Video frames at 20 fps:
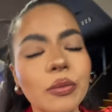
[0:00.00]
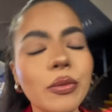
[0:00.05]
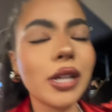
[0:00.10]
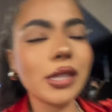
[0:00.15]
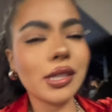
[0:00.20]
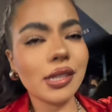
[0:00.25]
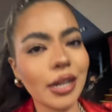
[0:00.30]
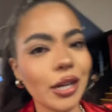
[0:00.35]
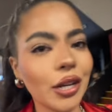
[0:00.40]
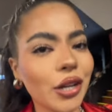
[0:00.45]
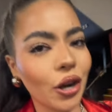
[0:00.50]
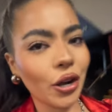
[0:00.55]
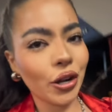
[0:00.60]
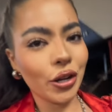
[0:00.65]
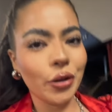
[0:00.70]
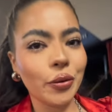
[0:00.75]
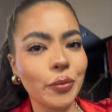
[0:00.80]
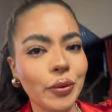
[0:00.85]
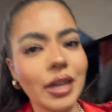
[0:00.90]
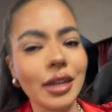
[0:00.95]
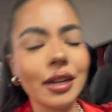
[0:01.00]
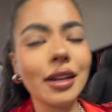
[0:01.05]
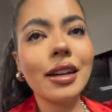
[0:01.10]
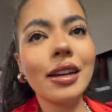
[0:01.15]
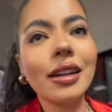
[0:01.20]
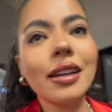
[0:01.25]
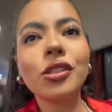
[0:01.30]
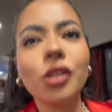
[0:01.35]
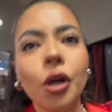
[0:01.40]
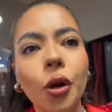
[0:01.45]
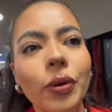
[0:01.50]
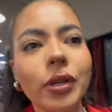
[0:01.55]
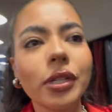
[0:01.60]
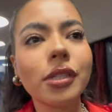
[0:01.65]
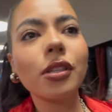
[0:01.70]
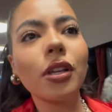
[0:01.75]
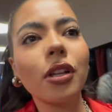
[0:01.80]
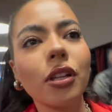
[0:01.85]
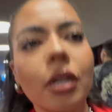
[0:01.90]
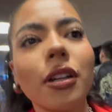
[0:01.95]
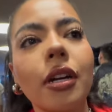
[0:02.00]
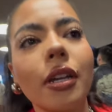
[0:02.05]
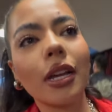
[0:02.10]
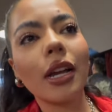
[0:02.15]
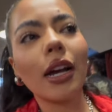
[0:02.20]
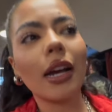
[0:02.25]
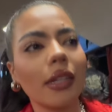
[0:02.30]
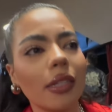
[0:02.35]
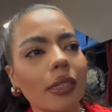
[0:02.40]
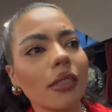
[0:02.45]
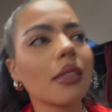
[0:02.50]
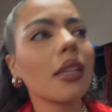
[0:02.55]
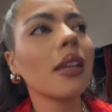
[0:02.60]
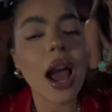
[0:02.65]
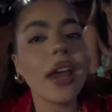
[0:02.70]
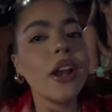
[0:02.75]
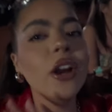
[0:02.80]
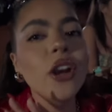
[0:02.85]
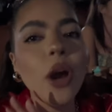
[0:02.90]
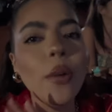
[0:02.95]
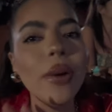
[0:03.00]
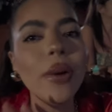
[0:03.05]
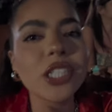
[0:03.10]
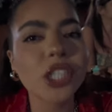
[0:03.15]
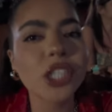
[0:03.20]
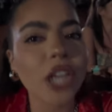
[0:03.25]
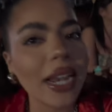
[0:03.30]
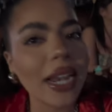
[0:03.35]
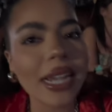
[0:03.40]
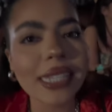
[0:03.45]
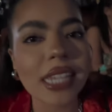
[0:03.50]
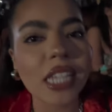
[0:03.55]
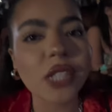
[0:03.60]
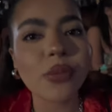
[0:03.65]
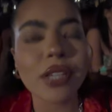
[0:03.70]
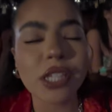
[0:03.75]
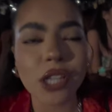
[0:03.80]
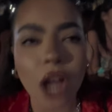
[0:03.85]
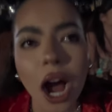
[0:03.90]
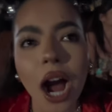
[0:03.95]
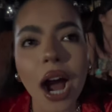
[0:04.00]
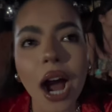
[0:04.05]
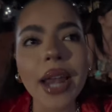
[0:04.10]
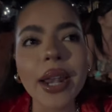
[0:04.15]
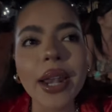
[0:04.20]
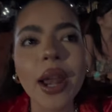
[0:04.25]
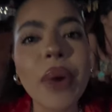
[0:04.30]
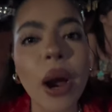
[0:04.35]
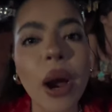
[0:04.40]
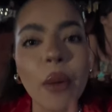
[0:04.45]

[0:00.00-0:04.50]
Was it Nardo Wick? So we're still good, guys. I don't know what Genesis has on, but